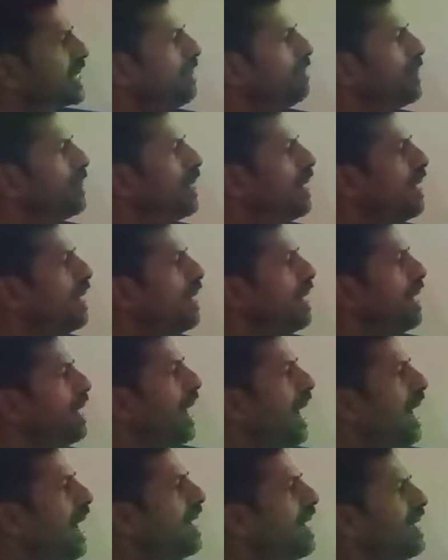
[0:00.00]
I or
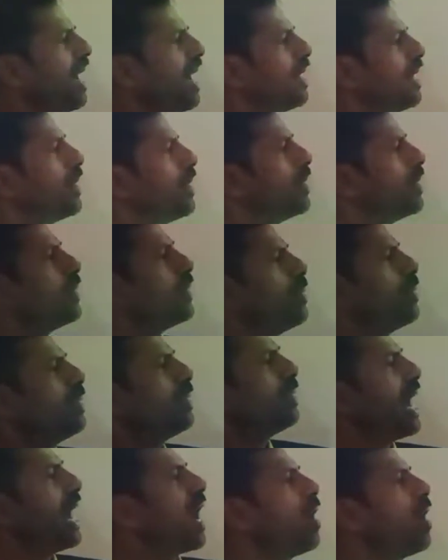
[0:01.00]
you have
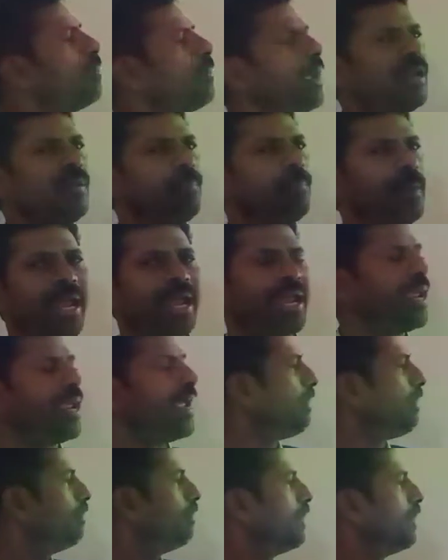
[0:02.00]
been playing,
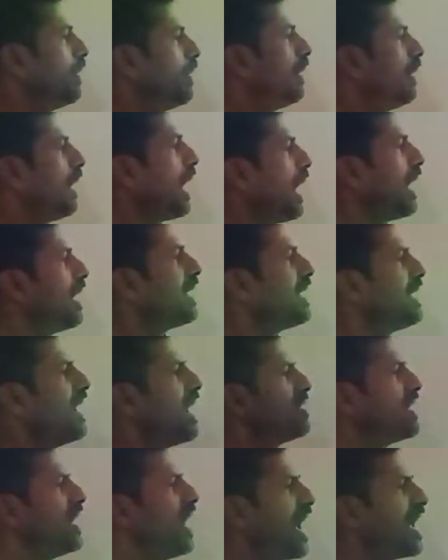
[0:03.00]
and he or she
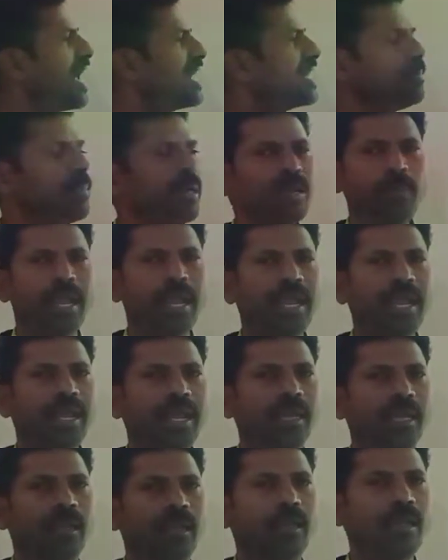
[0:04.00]
has been playing.
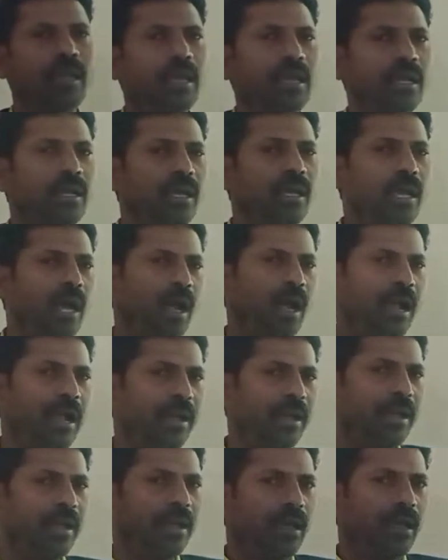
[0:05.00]

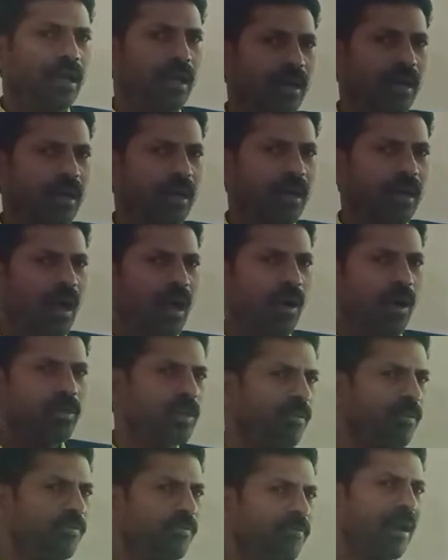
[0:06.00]
Now, so far
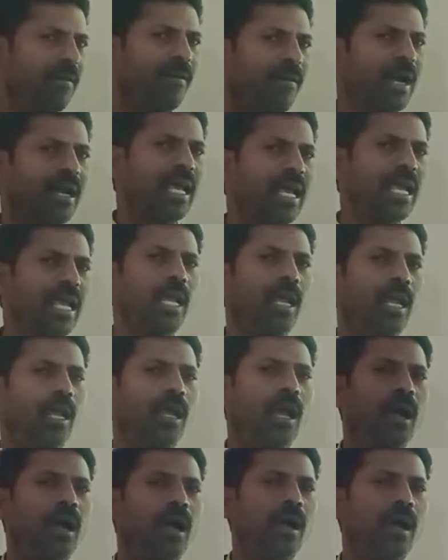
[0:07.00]
what I
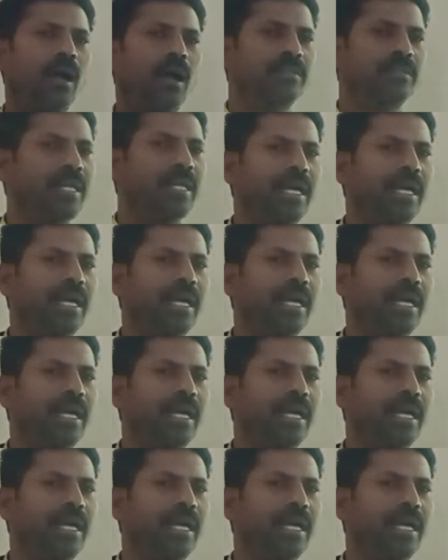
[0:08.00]
said